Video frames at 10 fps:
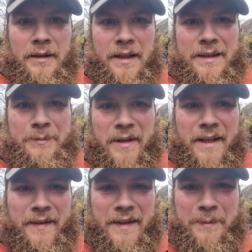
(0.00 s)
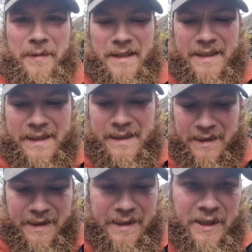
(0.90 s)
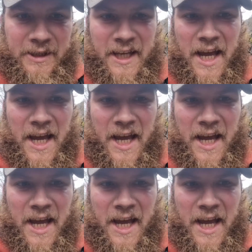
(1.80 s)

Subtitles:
Last bit, and this bit's slick as